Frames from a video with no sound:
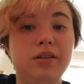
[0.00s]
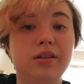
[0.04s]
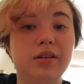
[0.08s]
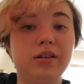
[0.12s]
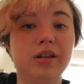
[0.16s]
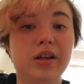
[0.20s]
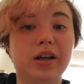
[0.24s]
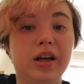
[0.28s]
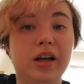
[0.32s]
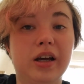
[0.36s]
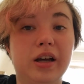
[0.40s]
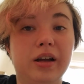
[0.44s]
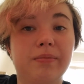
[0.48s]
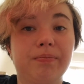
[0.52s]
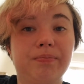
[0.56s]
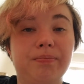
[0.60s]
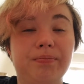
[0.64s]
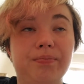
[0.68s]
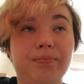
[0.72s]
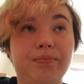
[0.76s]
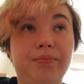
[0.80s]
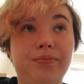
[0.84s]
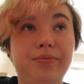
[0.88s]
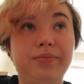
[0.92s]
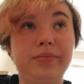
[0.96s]

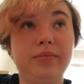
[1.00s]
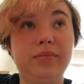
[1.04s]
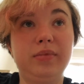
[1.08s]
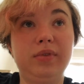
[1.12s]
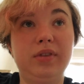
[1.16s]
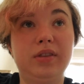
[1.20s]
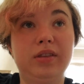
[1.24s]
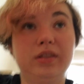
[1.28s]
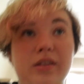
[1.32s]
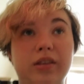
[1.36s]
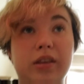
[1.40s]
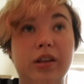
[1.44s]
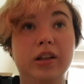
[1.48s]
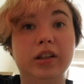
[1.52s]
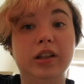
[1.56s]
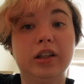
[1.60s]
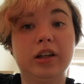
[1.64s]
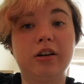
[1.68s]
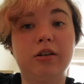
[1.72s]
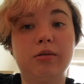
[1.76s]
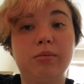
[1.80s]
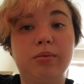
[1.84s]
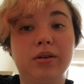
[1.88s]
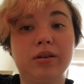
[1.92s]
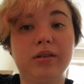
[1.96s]
the
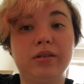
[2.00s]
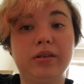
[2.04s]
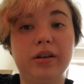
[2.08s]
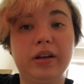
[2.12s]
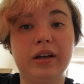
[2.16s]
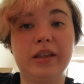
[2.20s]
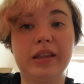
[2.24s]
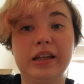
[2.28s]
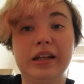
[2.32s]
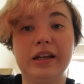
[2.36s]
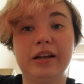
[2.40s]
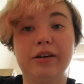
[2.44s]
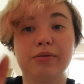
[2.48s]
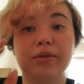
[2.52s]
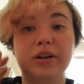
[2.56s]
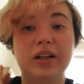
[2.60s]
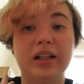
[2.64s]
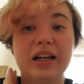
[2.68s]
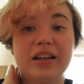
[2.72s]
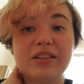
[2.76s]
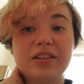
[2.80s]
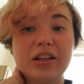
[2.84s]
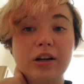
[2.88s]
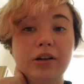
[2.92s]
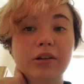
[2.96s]
Globe, and they didn't
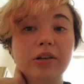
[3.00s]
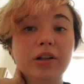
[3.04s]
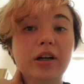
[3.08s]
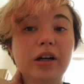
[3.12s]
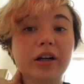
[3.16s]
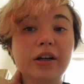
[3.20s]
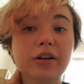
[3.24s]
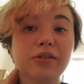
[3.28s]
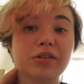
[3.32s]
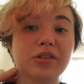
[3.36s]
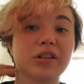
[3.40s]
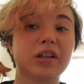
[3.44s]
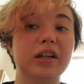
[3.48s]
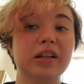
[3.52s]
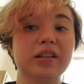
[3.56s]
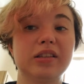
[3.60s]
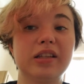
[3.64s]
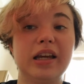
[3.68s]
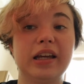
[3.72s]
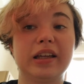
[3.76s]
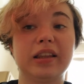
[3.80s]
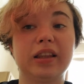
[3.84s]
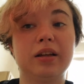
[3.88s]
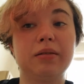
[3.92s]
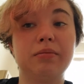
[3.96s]
realize how long it was going to
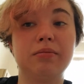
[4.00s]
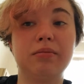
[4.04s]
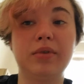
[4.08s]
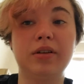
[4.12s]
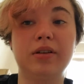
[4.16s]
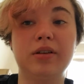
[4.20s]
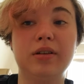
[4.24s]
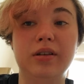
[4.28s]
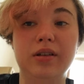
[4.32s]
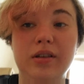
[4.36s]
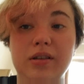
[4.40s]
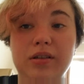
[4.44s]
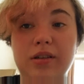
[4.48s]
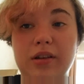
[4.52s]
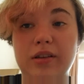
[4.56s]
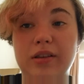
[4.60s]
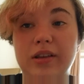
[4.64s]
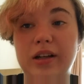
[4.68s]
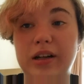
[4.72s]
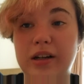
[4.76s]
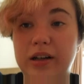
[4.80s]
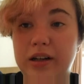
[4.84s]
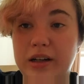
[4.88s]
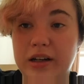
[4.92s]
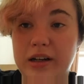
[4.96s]
take them, so they
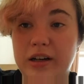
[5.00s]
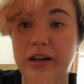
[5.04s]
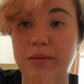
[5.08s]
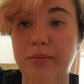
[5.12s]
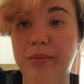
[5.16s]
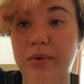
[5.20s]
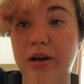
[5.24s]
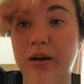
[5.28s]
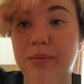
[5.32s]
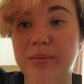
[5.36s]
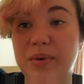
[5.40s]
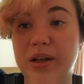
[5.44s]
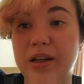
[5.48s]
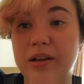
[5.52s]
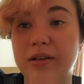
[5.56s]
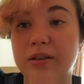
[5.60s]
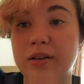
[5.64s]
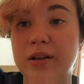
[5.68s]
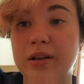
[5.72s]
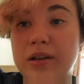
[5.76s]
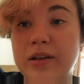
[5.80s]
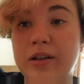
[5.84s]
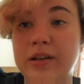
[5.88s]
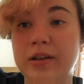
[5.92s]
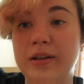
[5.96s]
didn't end up coming.
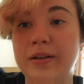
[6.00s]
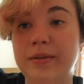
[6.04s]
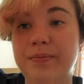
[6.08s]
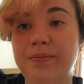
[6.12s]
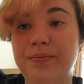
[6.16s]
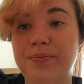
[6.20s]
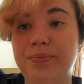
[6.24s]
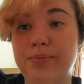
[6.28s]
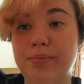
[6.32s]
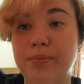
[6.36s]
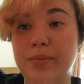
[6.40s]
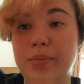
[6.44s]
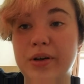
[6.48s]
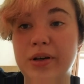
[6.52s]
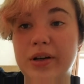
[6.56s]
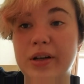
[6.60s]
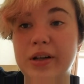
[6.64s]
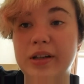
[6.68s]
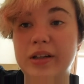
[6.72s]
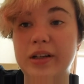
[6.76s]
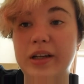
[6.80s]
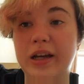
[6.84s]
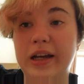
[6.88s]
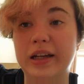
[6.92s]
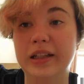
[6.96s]

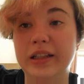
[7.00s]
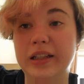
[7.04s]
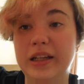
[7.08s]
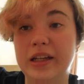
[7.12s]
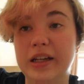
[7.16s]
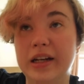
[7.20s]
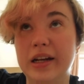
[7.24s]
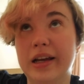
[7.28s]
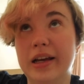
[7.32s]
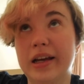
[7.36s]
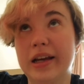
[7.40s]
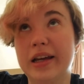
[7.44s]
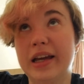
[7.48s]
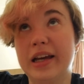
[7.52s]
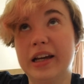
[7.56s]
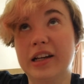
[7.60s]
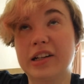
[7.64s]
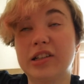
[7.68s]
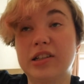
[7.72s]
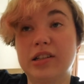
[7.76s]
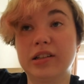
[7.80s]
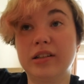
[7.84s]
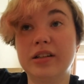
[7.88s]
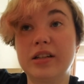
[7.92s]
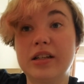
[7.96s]
But Kylie and I
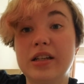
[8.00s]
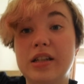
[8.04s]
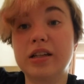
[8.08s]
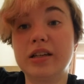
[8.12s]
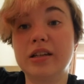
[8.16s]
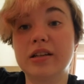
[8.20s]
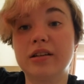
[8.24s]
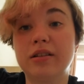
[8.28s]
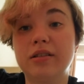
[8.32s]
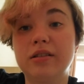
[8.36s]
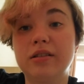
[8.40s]
actually